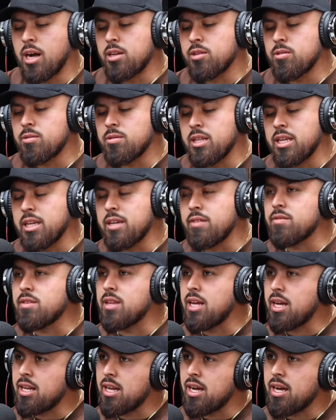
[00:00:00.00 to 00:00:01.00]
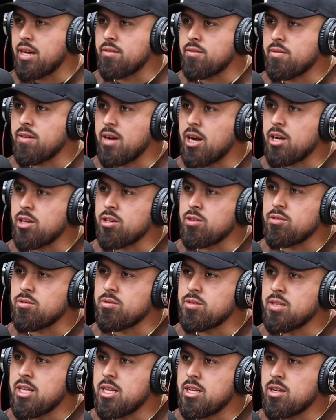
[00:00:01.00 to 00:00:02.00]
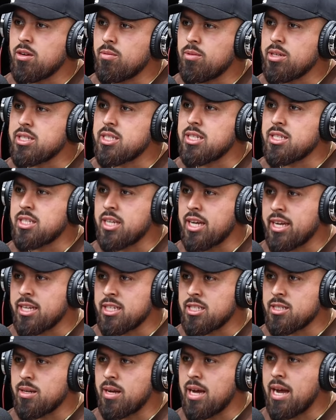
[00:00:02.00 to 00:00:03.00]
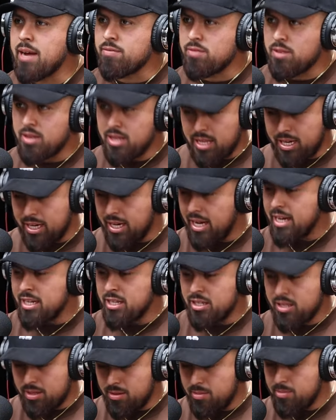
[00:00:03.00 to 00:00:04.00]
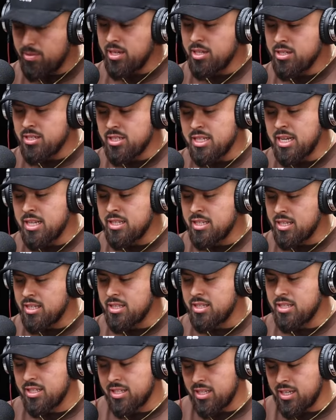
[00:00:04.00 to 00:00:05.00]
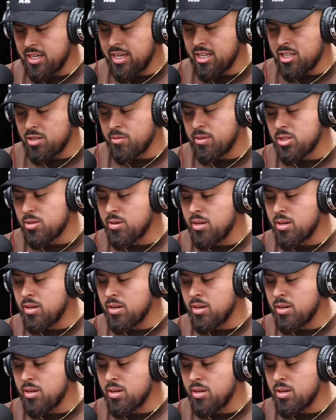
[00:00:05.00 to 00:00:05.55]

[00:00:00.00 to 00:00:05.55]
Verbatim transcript: how do you leave that life? How do you what's the change? After, like I we understand that again you went